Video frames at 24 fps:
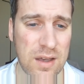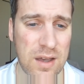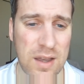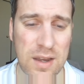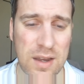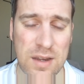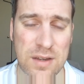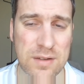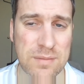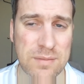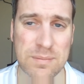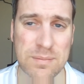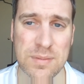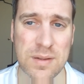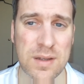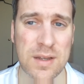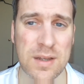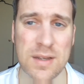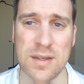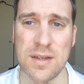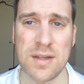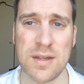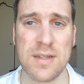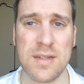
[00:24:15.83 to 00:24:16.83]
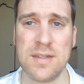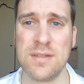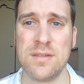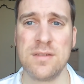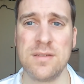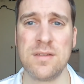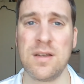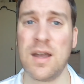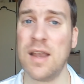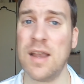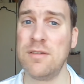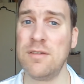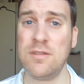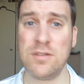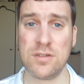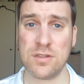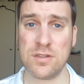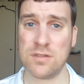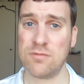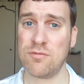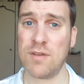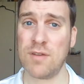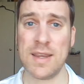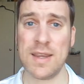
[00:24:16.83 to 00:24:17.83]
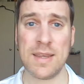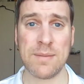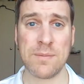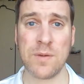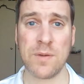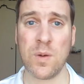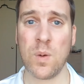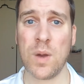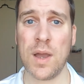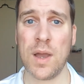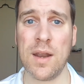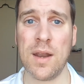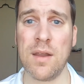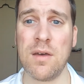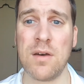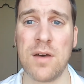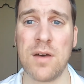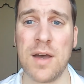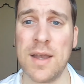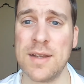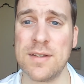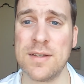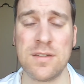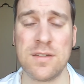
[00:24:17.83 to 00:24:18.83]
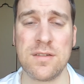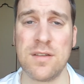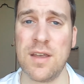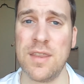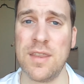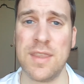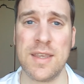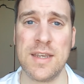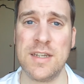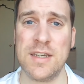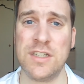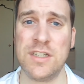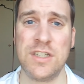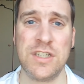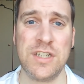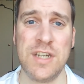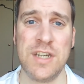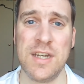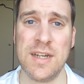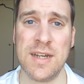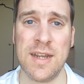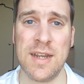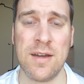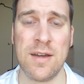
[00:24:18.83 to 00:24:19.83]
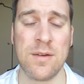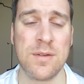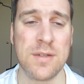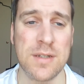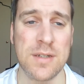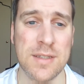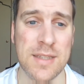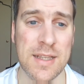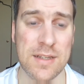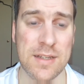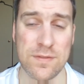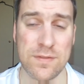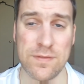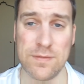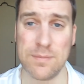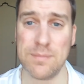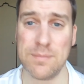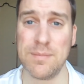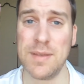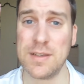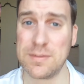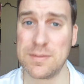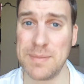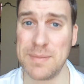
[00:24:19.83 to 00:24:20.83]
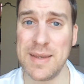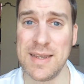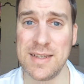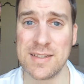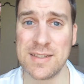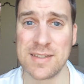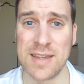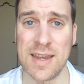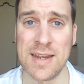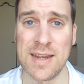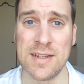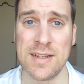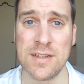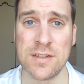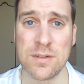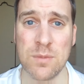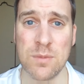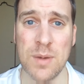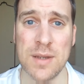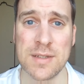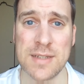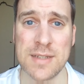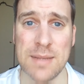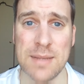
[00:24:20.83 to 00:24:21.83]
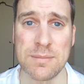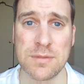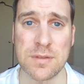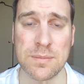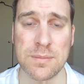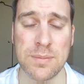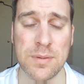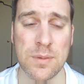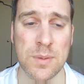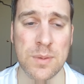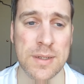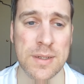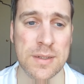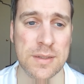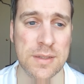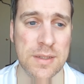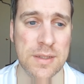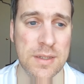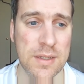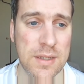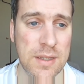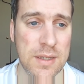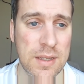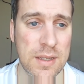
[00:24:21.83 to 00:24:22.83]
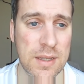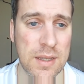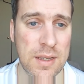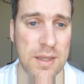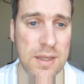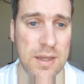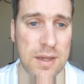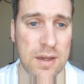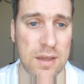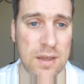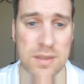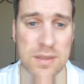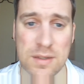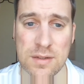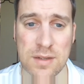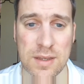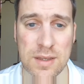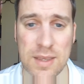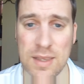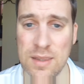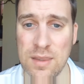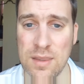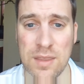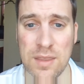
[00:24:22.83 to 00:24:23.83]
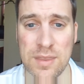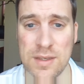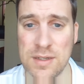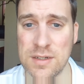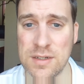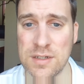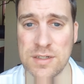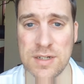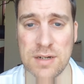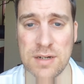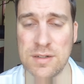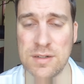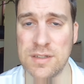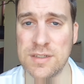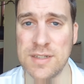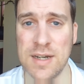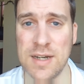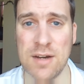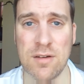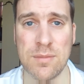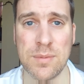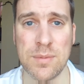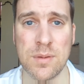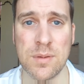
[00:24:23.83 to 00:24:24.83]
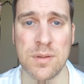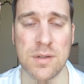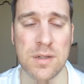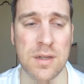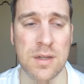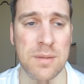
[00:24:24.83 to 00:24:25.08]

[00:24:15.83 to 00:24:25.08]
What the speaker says: I couldn't. I used to rate him quite a lot. I think he's shit now, and that's me saying it as a West Ham supporter. I think Koscielny's terrible.